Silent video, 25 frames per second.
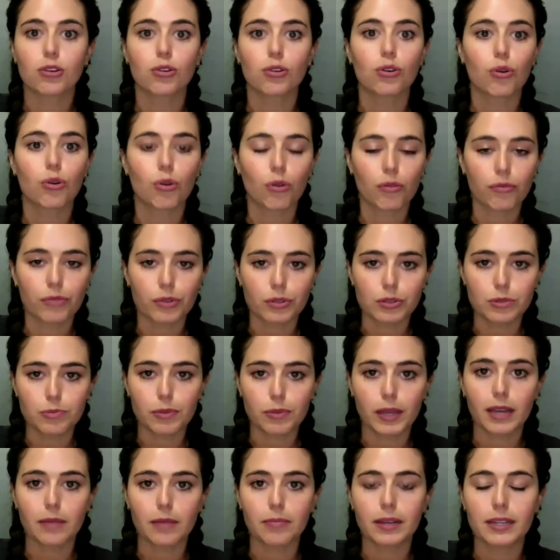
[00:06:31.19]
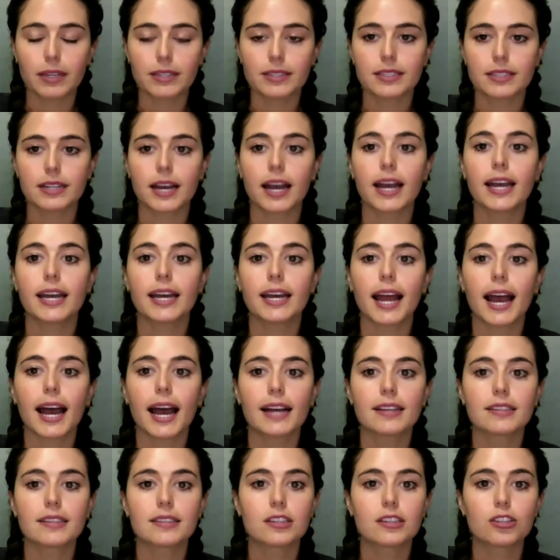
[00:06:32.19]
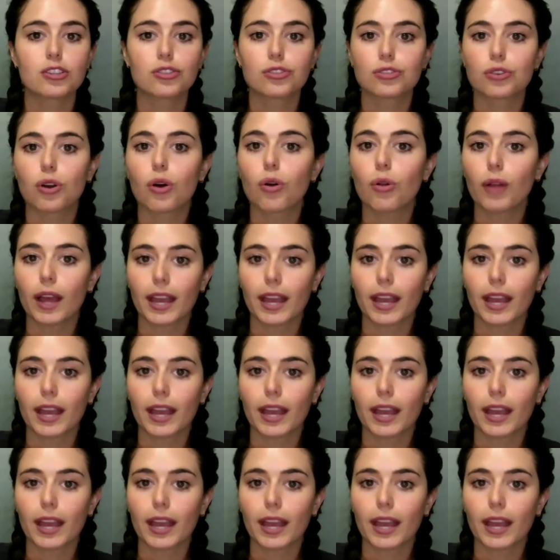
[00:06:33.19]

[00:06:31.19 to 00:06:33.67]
or whole foods plant-based diet as the sole